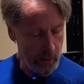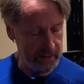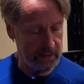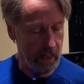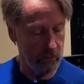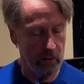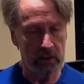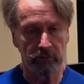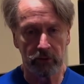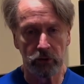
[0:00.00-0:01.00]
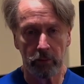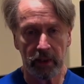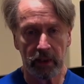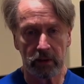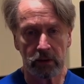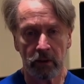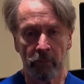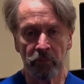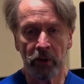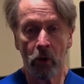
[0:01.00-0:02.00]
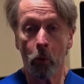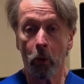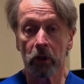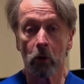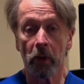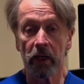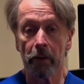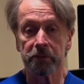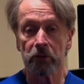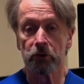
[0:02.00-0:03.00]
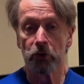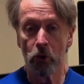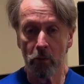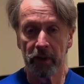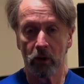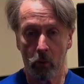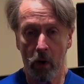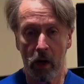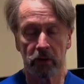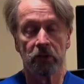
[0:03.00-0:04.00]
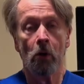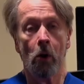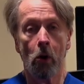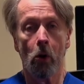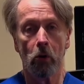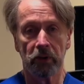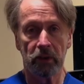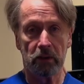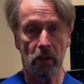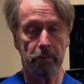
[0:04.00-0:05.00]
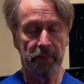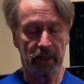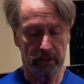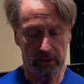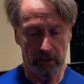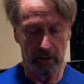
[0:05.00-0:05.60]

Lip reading: Rest, put the weights down, rest for 2 minutes. Work your way up to 2-minute walks holding the